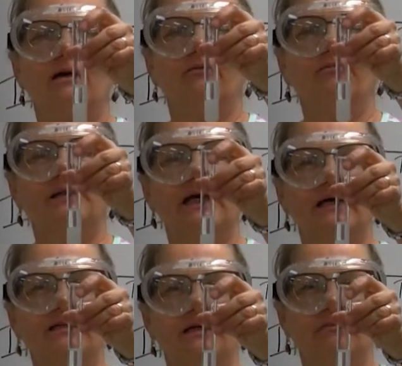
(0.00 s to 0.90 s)
of
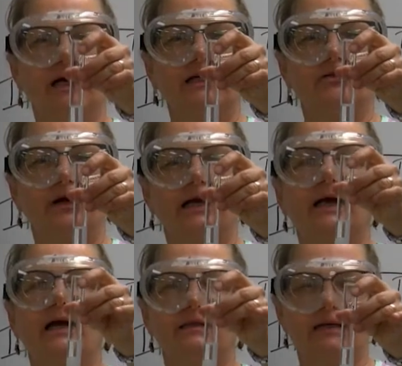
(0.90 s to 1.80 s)
potassium nitrate
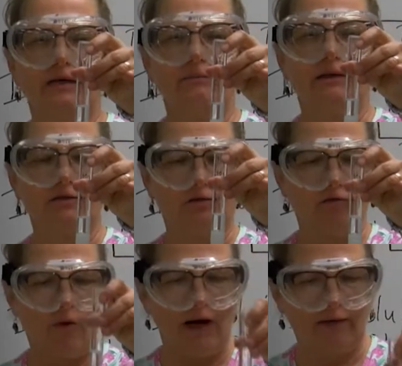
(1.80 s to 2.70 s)
and 10 mils of
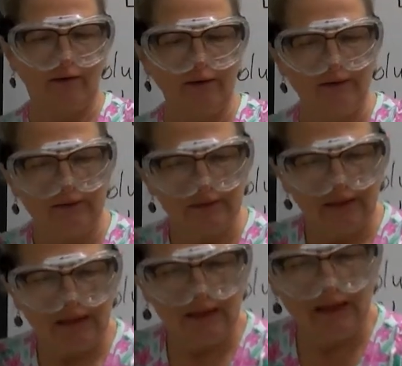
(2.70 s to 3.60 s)
water in